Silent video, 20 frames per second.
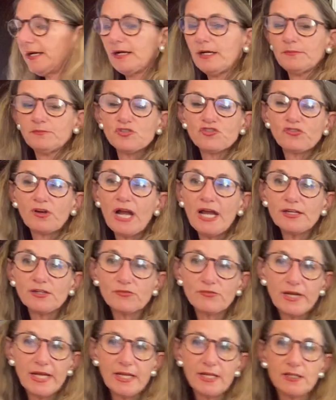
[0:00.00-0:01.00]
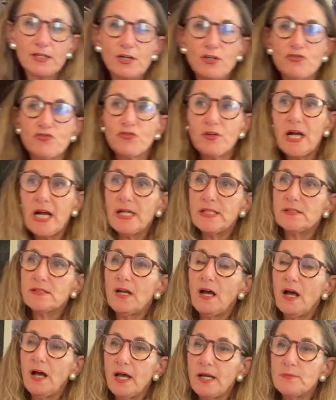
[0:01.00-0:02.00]
um, dried oregano, dried
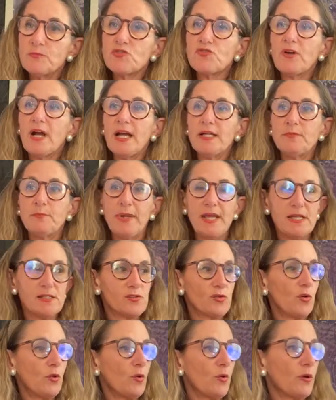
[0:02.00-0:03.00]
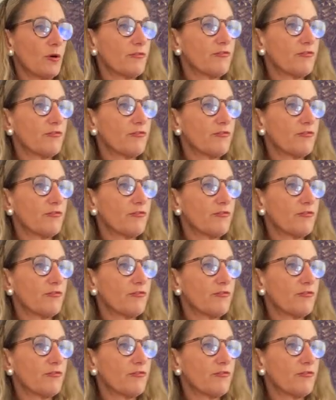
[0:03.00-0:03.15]
thyme, dried basil, or